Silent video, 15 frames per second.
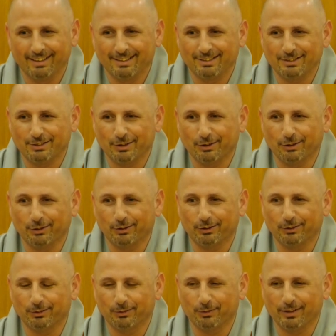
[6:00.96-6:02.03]

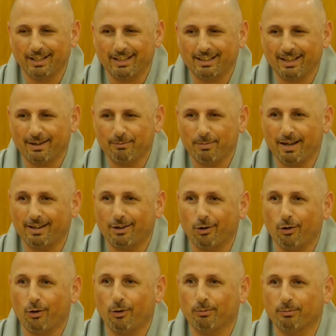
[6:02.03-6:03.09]
So when I came back
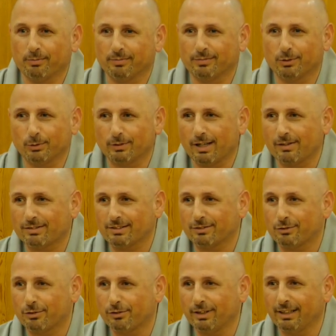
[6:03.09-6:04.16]
home
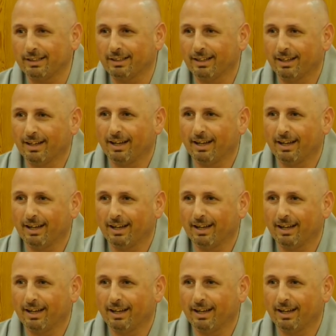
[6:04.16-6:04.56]
2003,